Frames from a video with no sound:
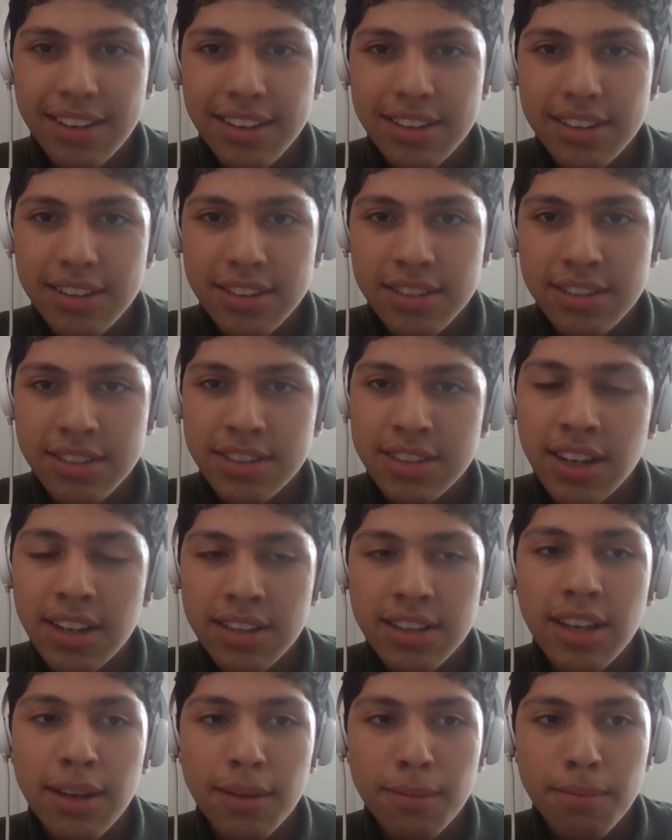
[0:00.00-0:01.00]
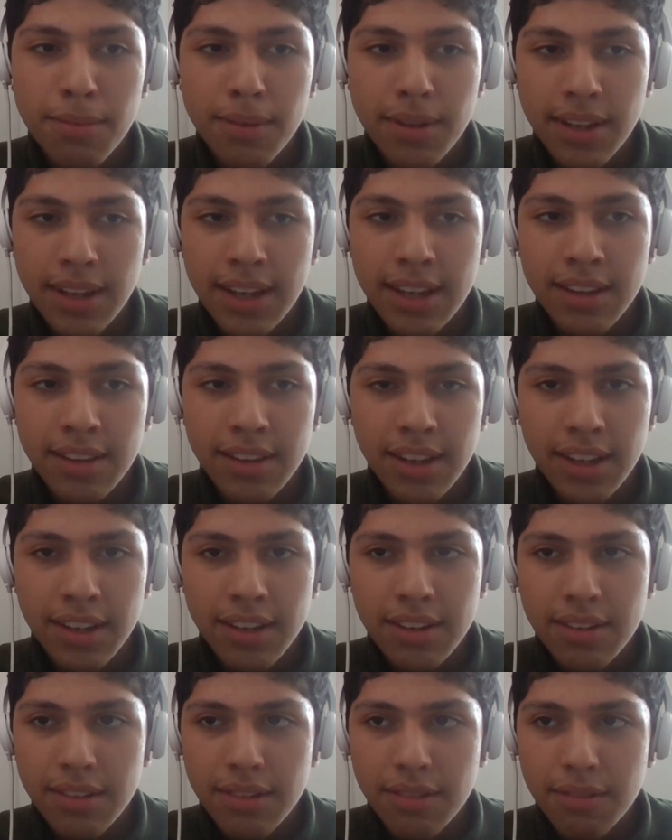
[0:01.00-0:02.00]
sucked up and like
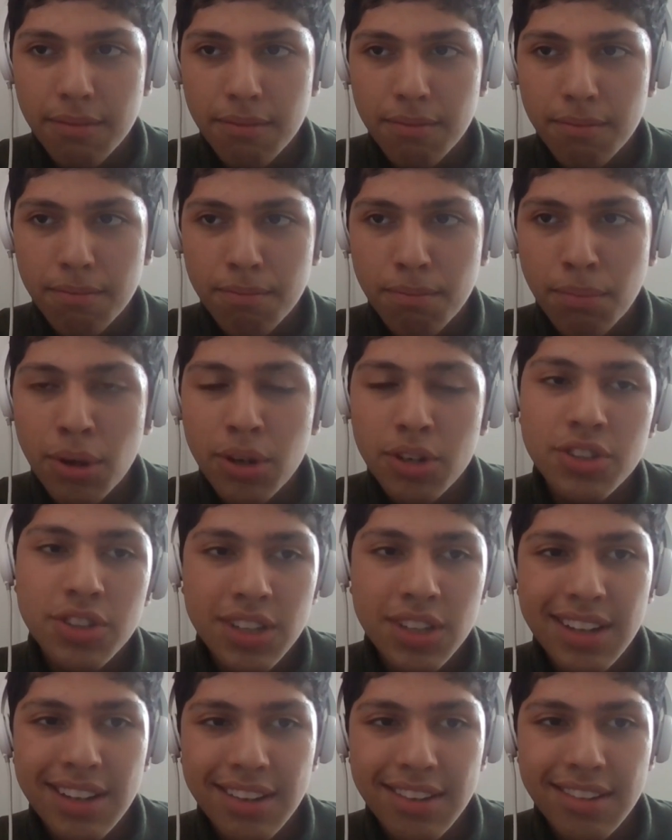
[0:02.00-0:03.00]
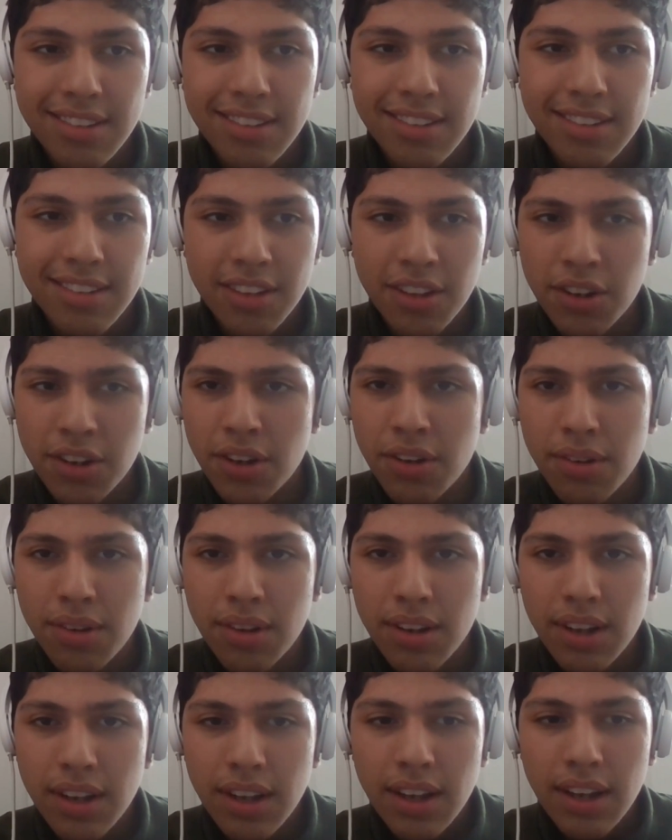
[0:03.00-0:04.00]
pushed to this.
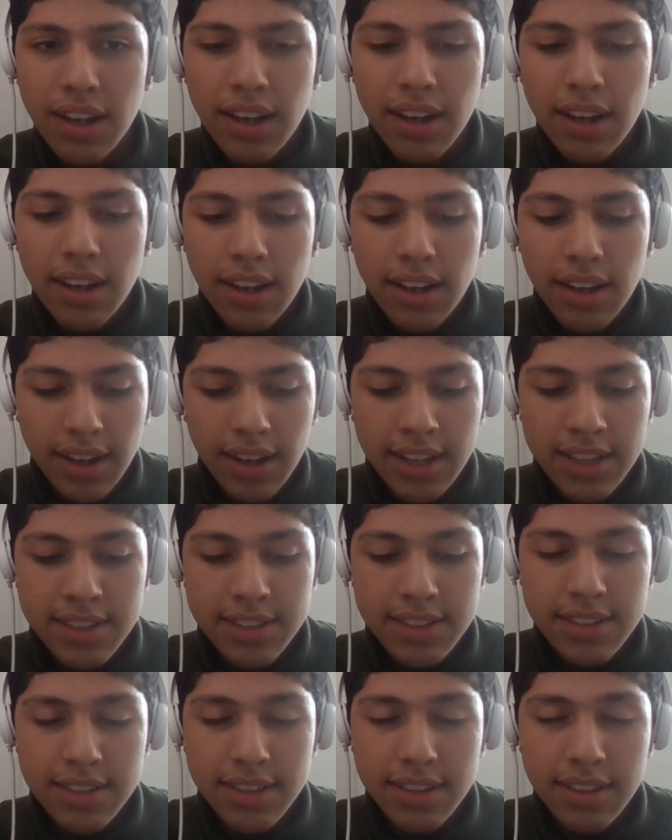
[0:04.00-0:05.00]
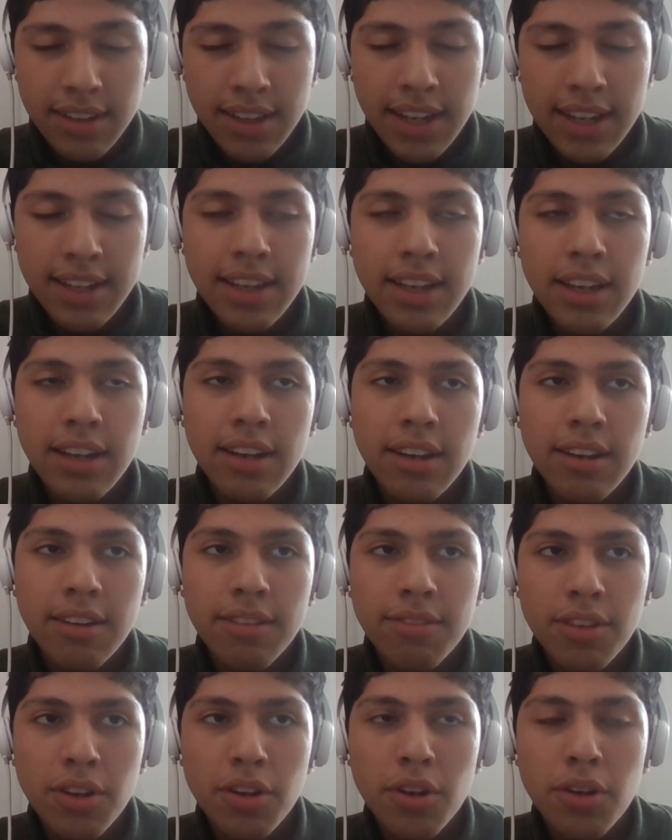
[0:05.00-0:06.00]
It's the idea of
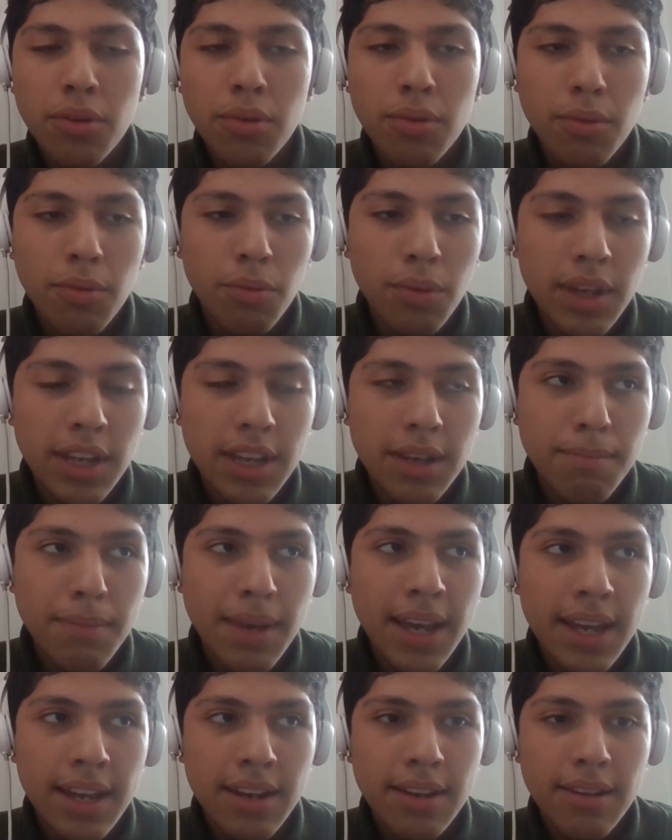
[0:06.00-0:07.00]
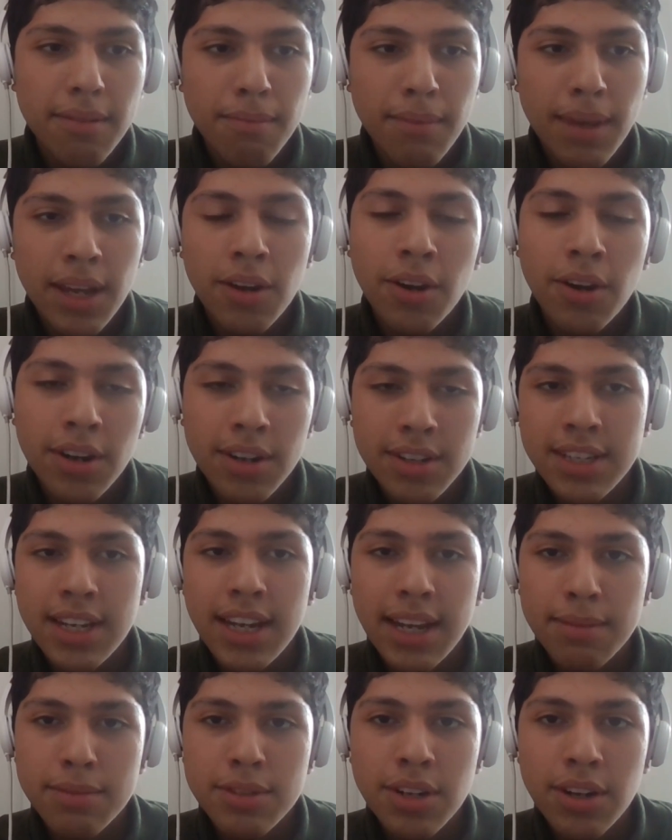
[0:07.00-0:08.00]
weak men make hard
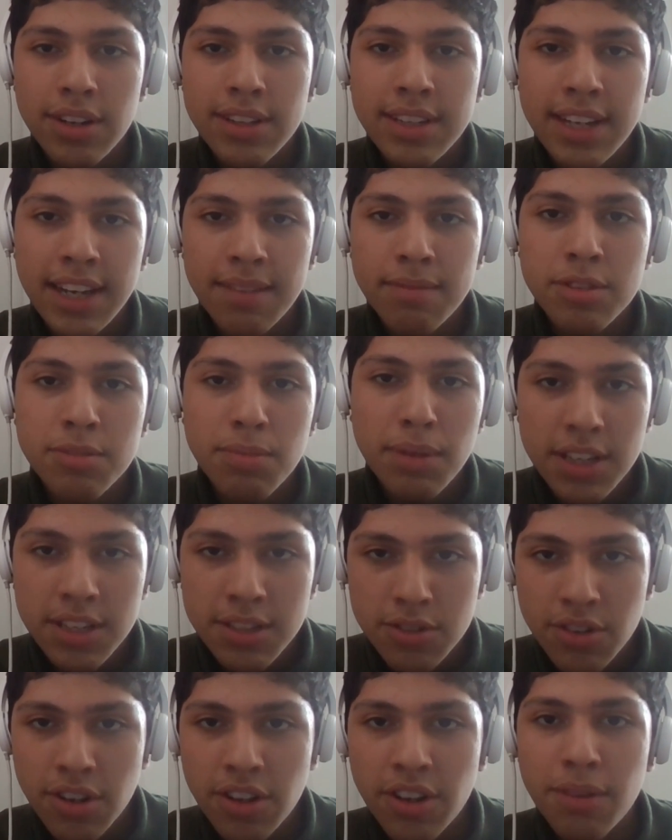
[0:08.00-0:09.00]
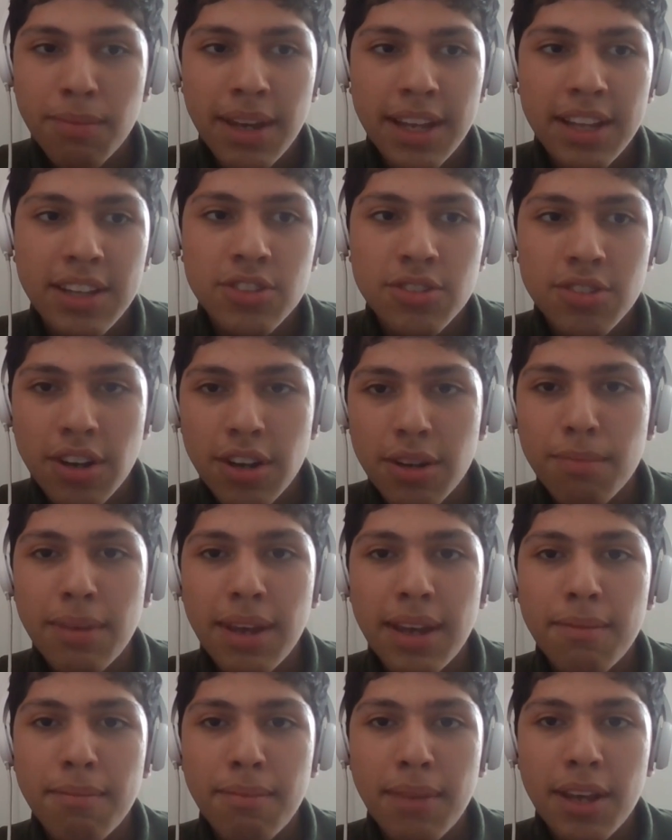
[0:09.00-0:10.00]
times make strong
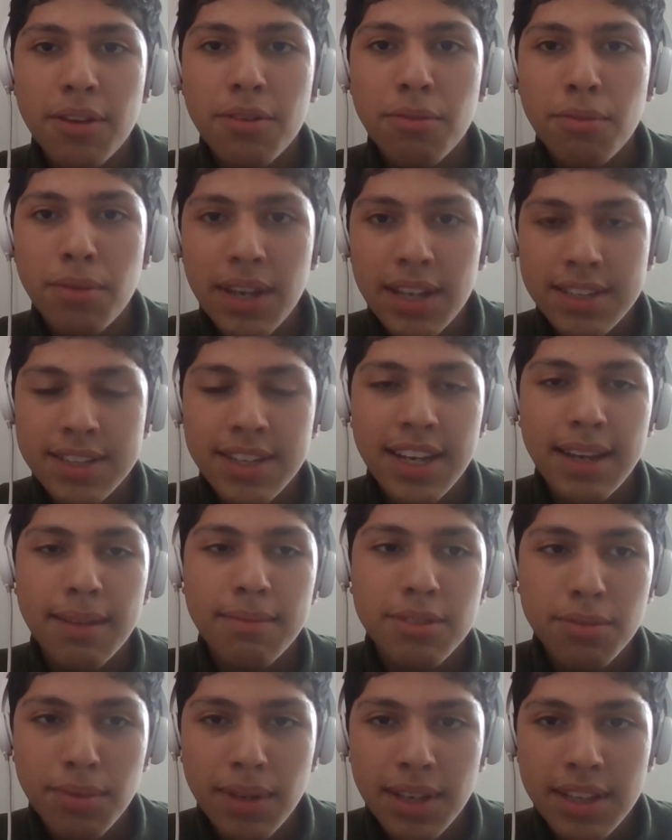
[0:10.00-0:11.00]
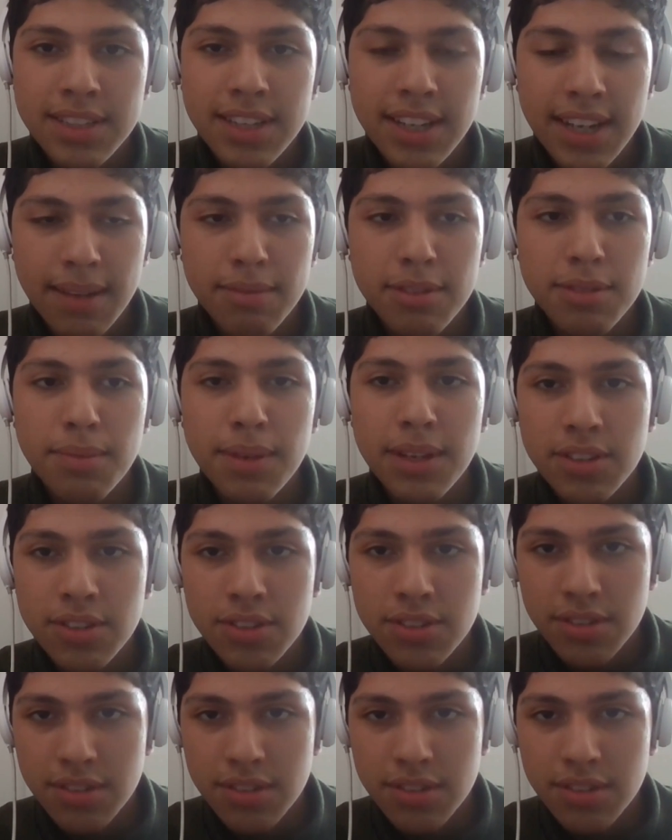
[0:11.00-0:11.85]
men make weak times makes,